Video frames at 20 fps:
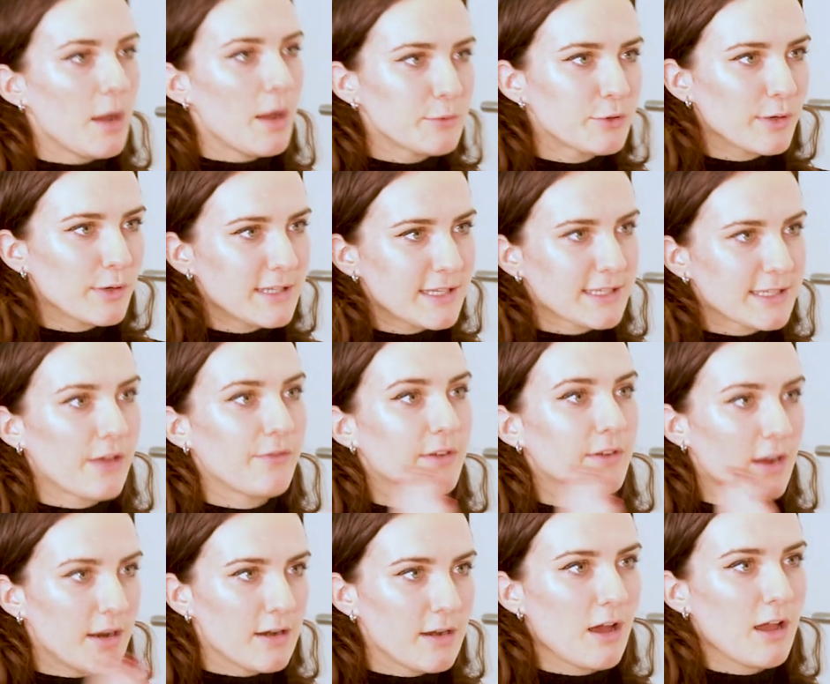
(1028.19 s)
I'm 27
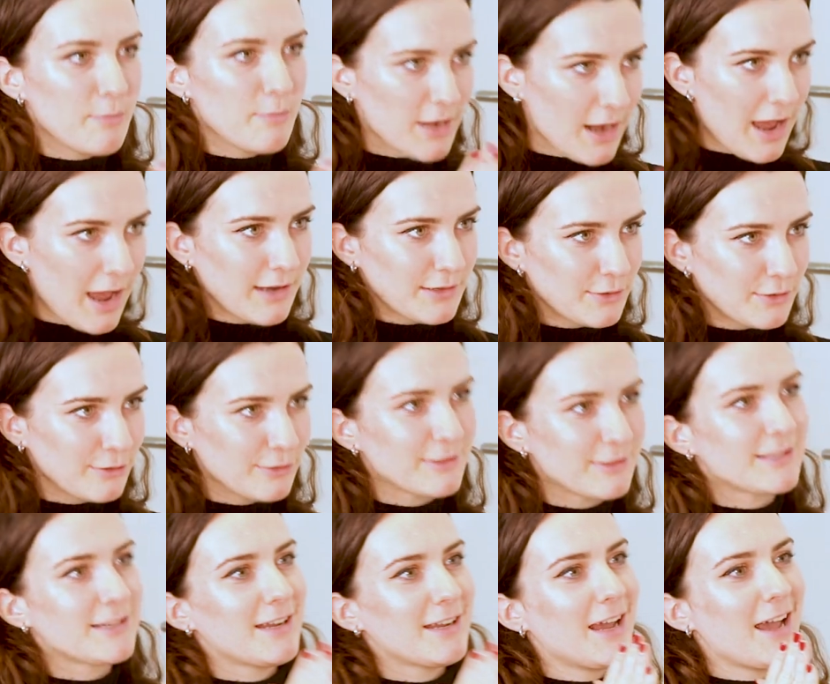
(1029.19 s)
and I'm an
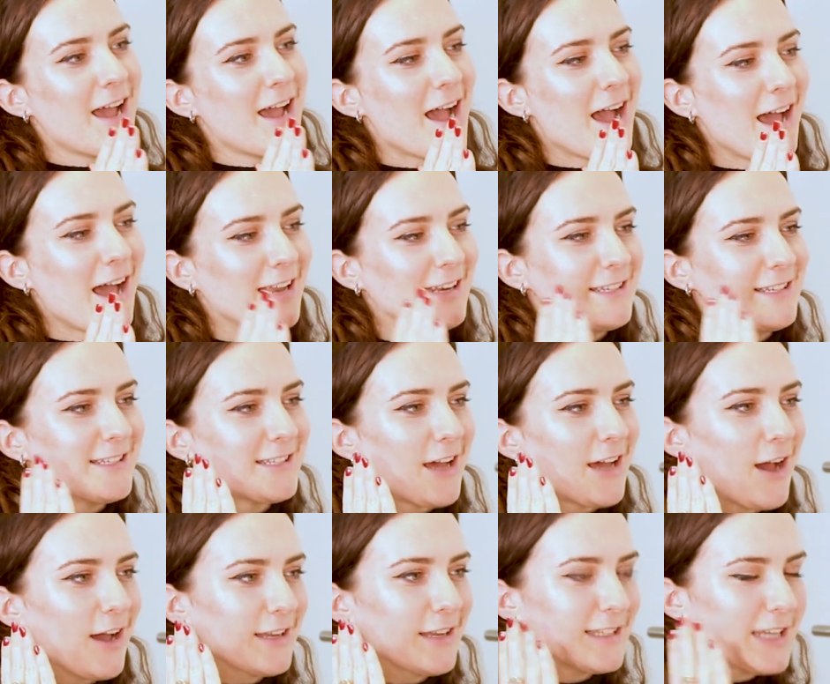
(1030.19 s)
adult. And
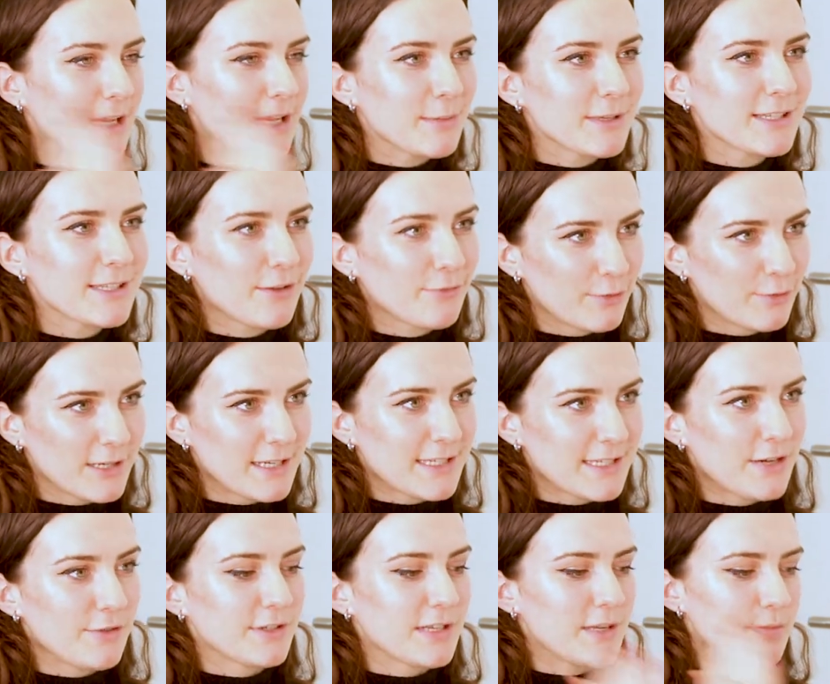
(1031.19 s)
I take myself really
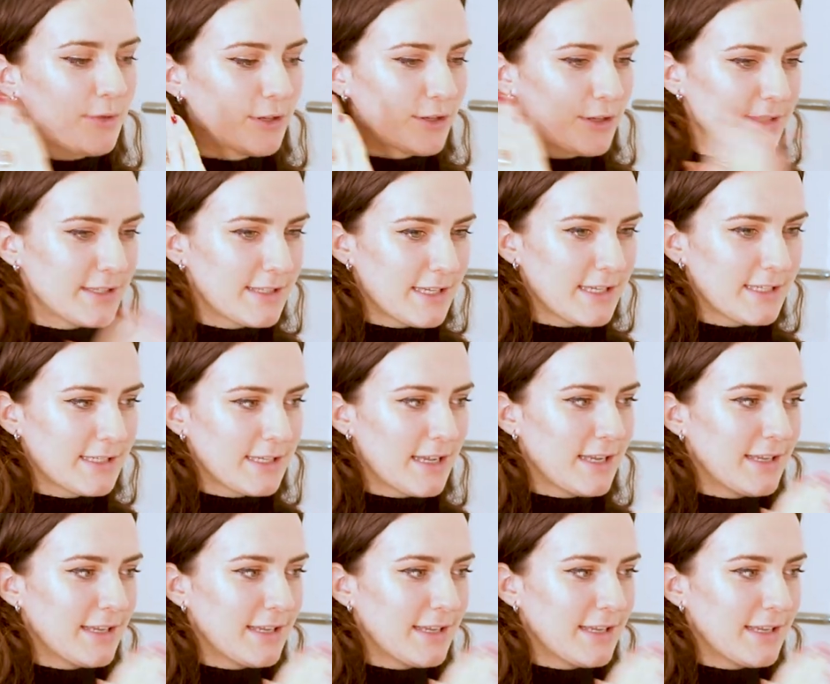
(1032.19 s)
seriously because this